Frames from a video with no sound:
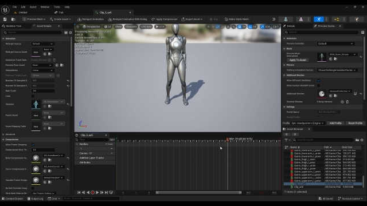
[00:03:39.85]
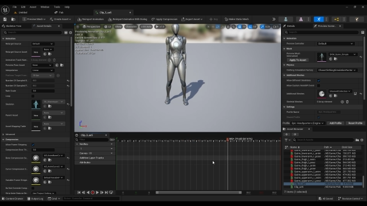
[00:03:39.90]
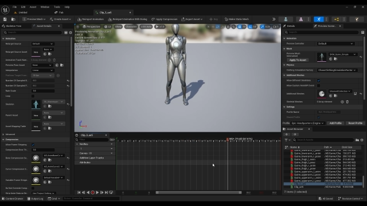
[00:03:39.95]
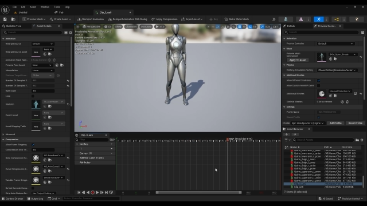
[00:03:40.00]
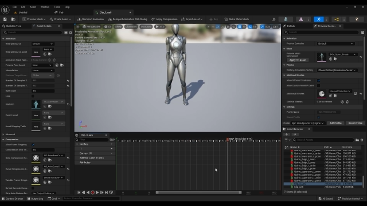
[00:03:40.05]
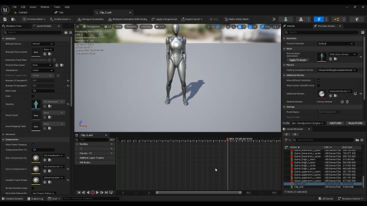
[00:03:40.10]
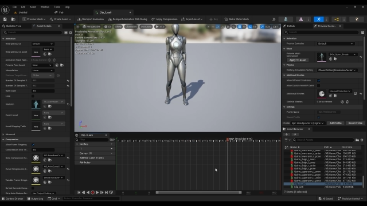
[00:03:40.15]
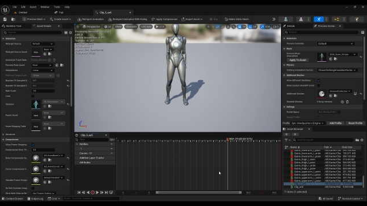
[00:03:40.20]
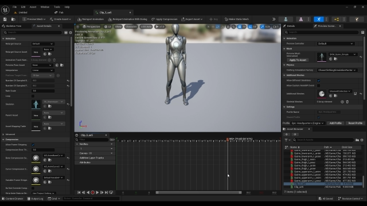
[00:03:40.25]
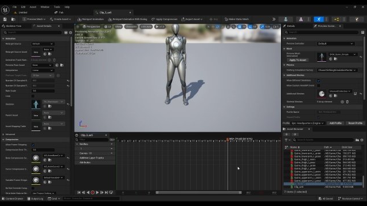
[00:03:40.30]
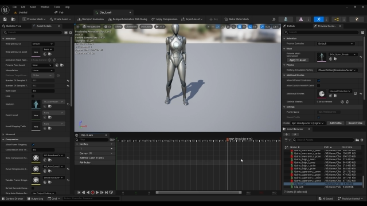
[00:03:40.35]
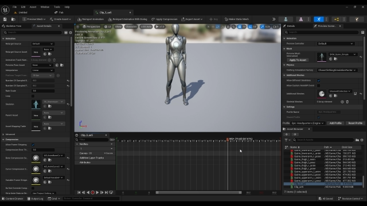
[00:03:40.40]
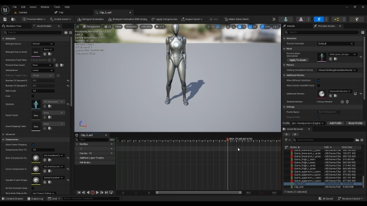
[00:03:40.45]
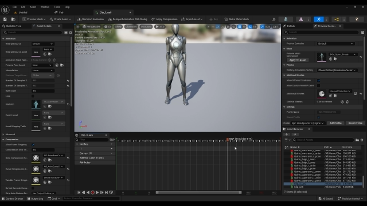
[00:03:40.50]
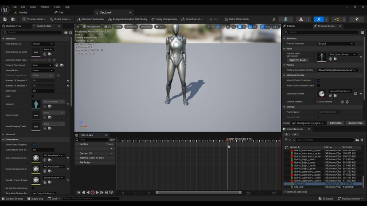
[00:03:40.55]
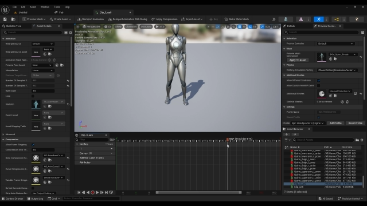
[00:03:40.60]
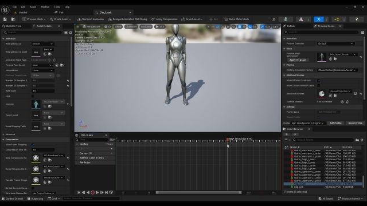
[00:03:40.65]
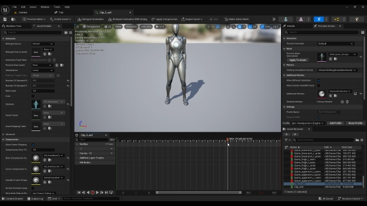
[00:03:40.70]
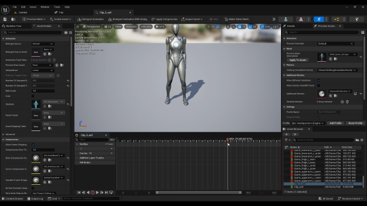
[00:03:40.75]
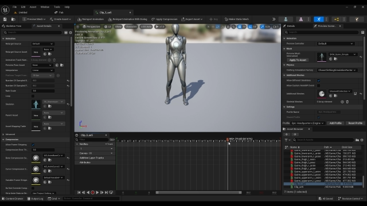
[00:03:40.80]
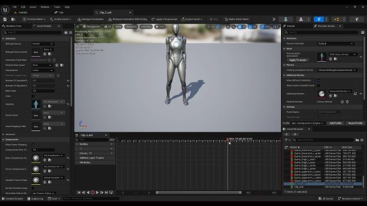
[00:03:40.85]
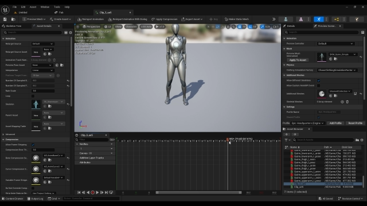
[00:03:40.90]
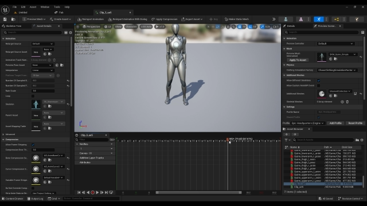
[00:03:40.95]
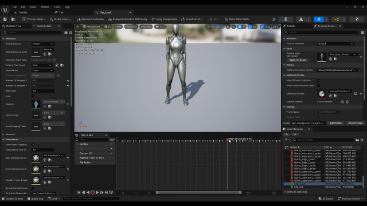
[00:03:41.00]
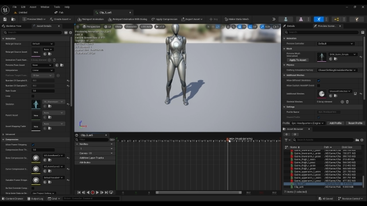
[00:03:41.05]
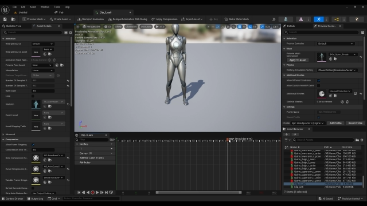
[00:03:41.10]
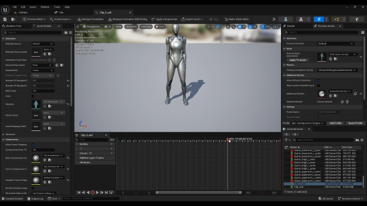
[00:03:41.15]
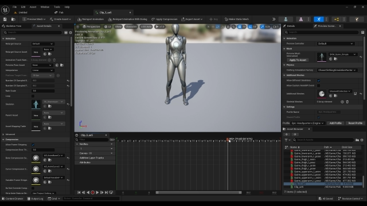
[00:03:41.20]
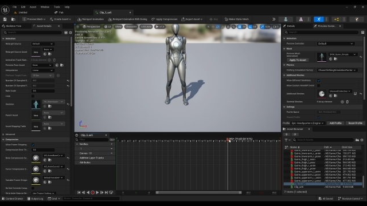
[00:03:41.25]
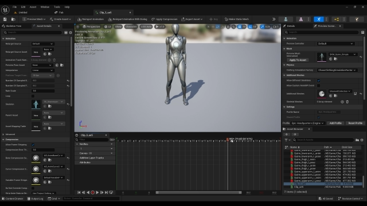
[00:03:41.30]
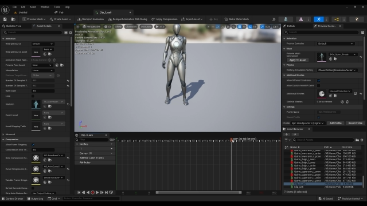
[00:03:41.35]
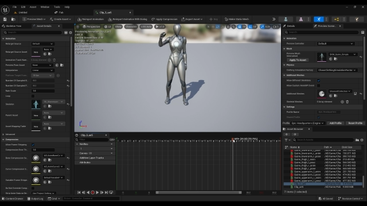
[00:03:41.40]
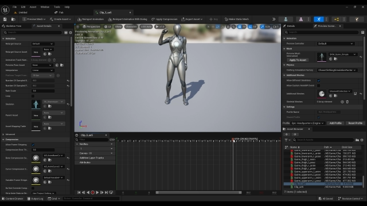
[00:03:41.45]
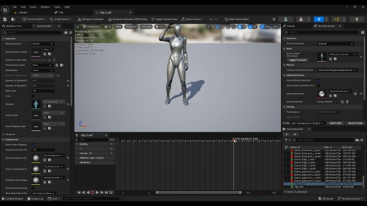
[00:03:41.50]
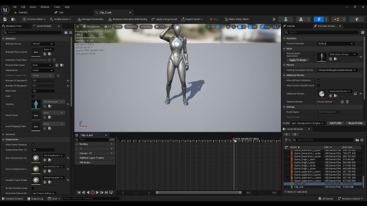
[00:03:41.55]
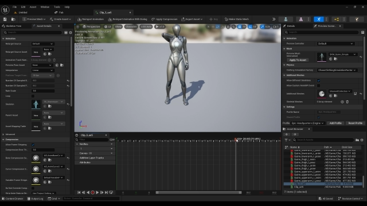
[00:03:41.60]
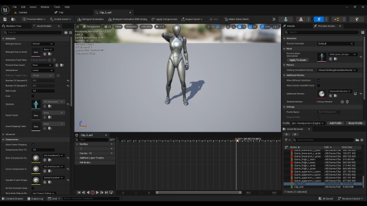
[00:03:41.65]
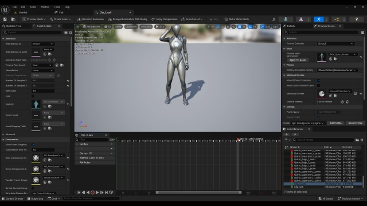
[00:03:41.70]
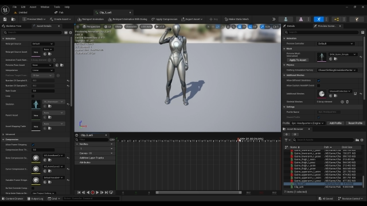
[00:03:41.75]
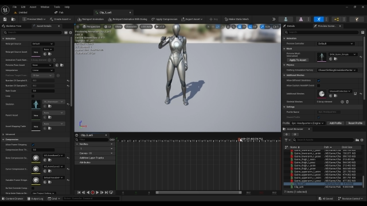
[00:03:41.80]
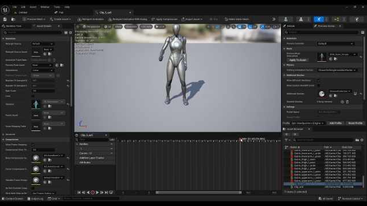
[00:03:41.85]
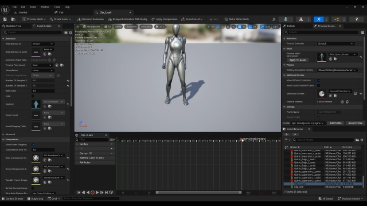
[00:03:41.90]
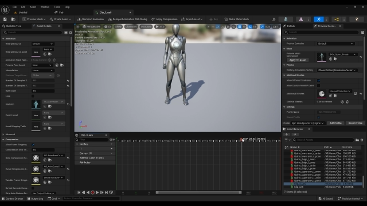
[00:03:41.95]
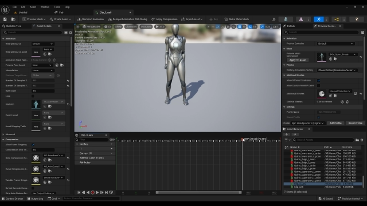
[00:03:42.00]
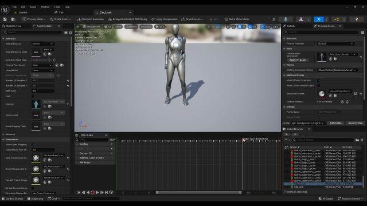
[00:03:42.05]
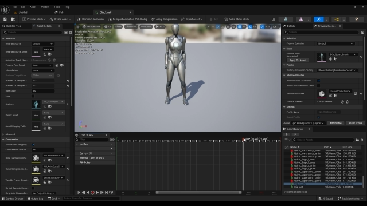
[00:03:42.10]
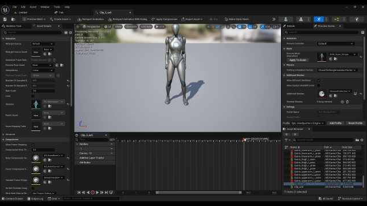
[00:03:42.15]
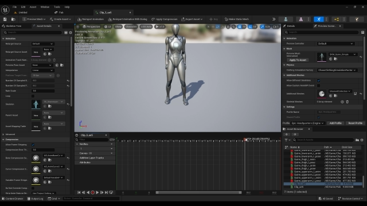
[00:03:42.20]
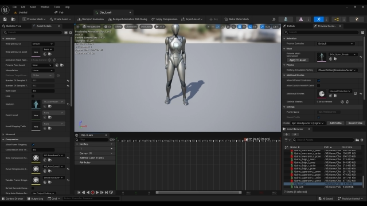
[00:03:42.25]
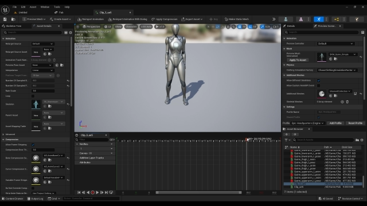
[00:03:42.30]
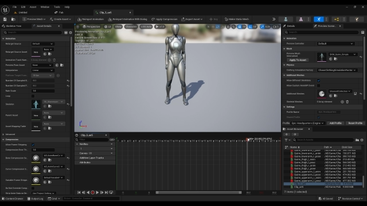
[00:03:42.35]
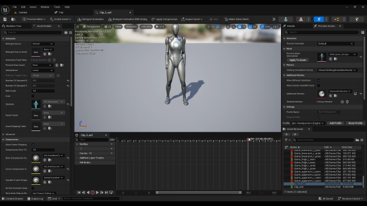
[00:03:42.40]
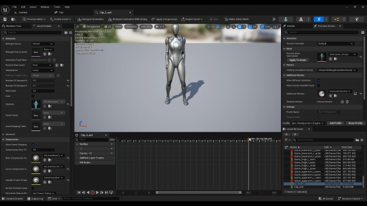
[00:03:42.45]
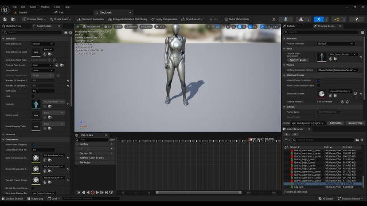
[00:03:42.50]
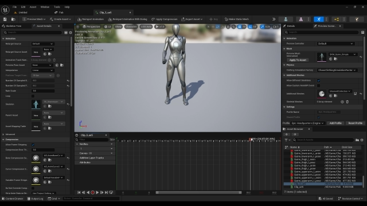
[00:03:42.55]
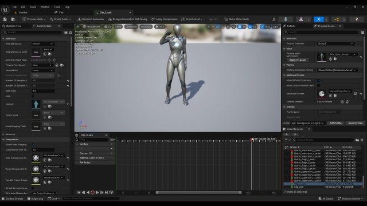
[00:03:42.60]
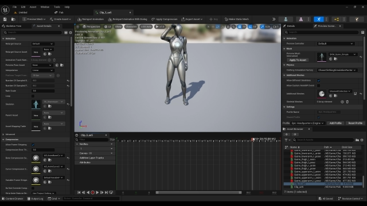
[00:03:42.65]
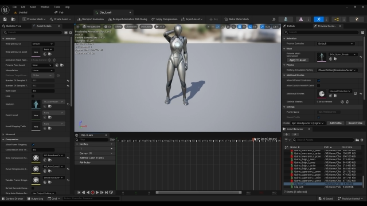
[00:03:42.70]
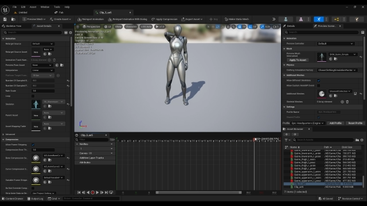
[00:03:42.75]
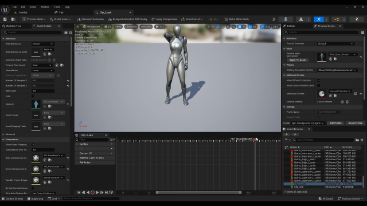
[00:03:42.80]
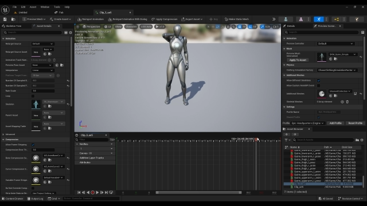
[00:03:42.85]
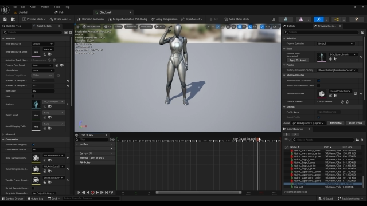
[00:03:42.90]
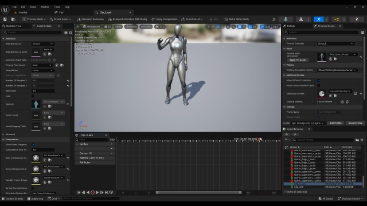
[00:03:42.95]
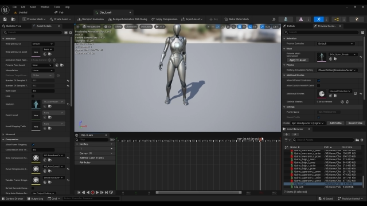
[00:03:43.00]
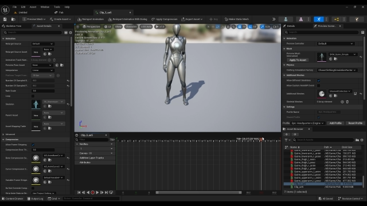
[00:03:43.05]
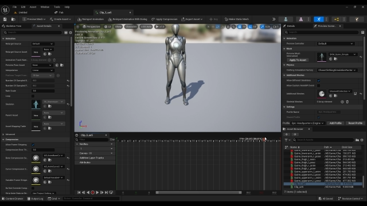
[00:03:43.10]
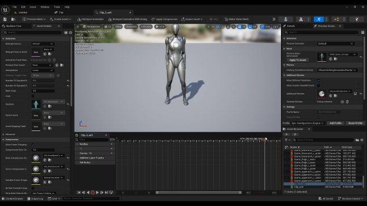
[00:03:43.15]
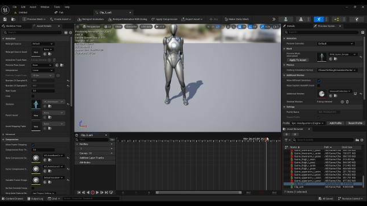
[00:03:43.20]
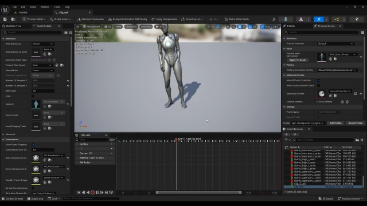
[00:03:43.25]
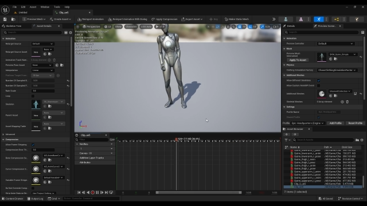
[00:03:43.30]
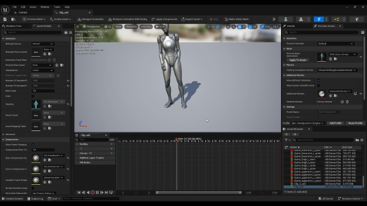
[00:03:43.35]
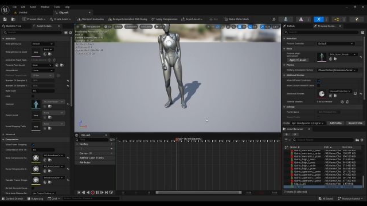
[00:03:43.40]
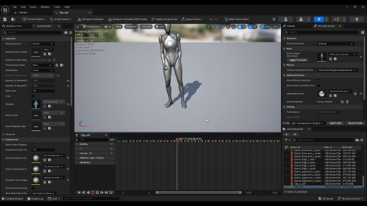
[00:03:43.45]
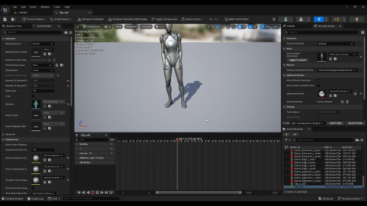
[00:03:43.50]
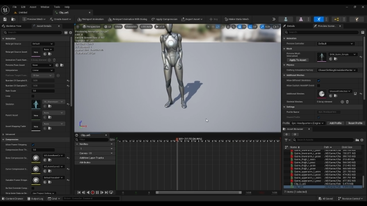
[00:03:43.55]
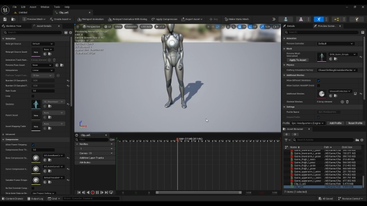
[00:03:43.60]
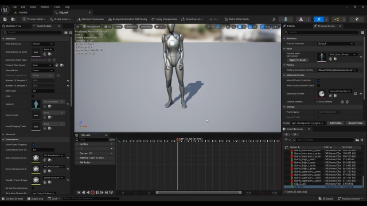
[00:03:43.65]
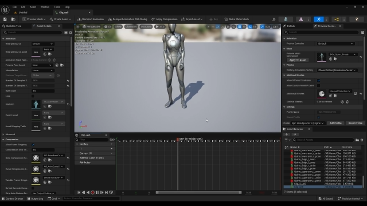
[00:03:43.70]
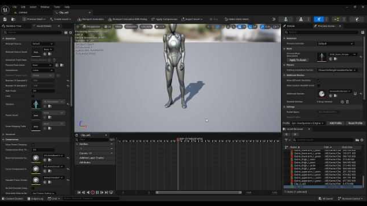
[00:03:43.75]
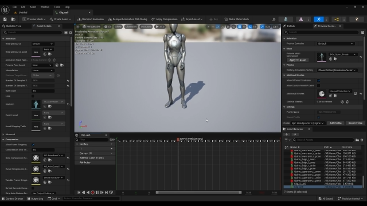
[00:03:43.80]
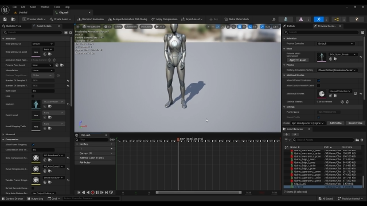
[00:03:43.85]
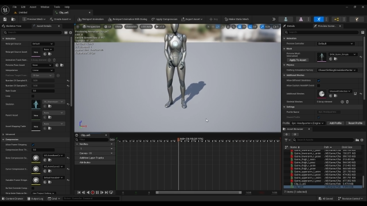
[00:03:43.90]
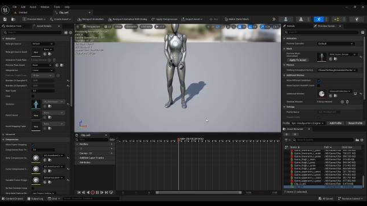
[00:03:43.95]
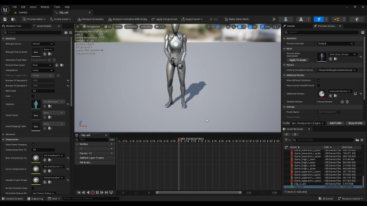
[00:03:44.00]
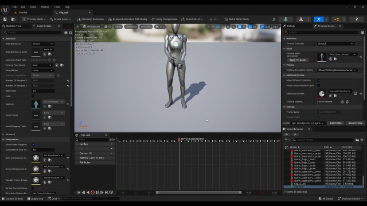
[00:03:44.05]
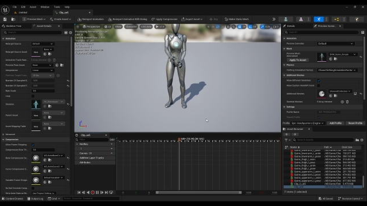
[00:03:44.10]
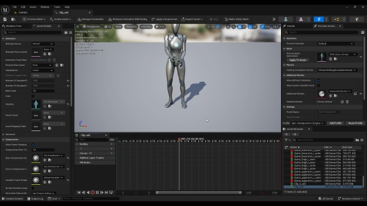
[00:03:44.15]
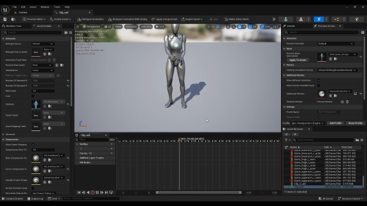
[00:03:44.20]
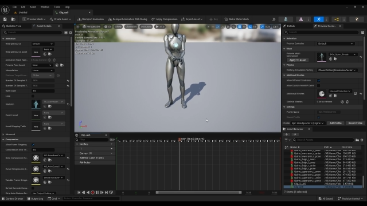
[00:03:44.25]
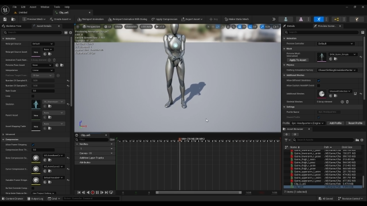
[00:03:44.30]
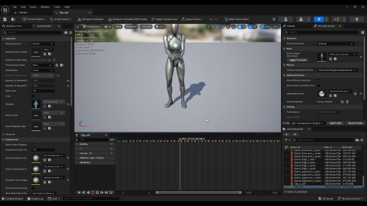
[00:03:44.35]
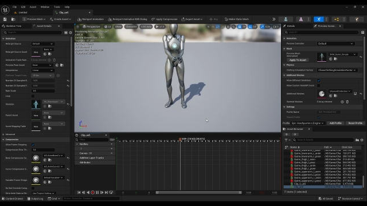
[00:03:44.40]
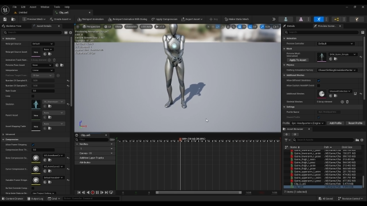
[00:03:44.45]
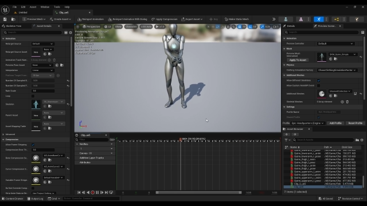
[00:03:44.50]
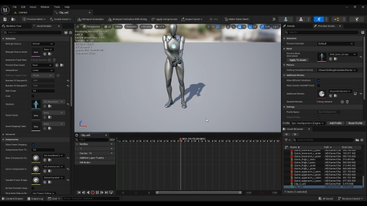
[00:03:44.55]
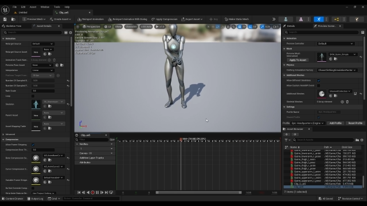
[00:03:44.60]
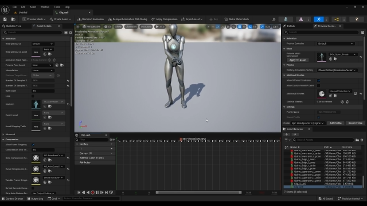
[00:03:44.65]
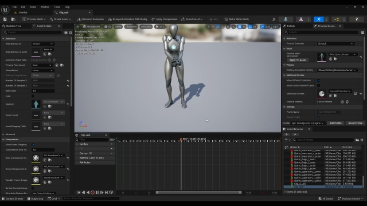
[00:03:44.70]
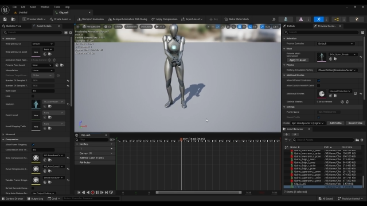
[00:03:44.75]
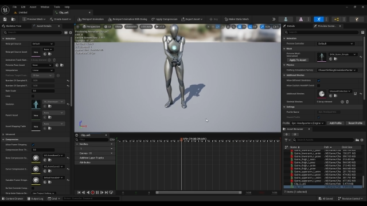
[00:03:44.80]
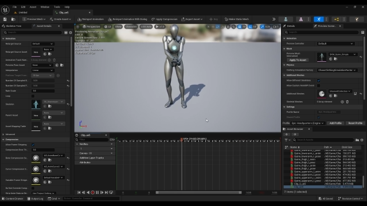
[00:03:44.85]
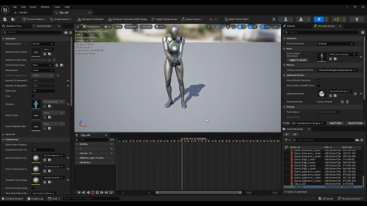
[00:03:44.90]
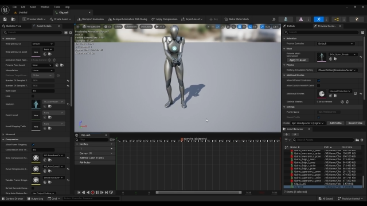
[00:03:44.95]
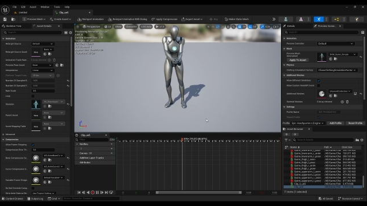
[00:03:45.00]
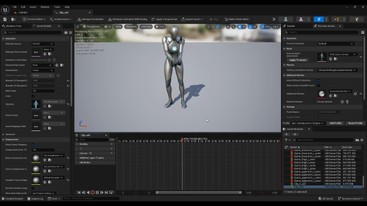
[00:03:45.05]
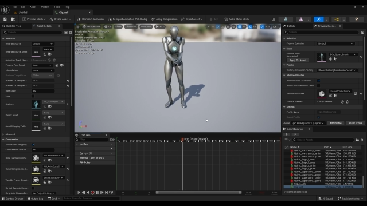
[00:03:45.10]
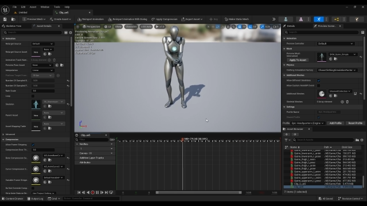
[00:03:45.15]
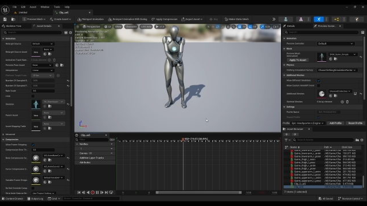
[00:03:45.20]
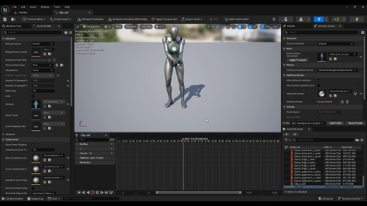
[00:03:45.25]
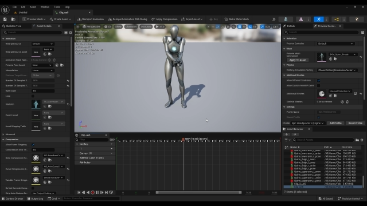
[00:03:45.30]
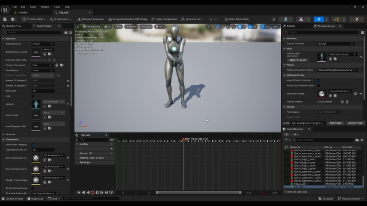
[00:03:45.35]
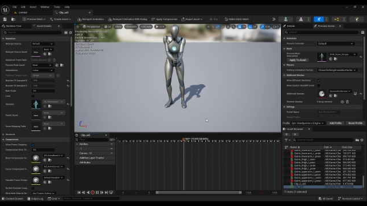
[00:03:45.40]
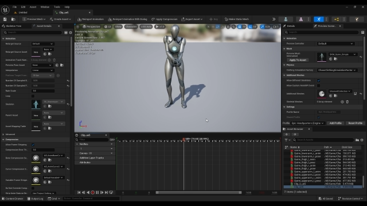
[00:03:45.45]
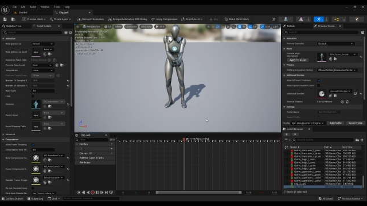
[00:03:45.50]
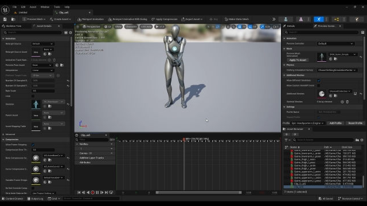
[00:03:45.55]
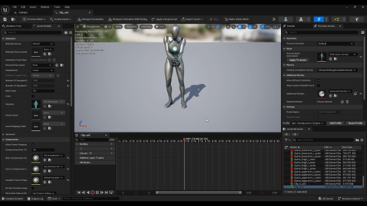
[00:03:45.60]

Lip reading: [unreadable: no face in view]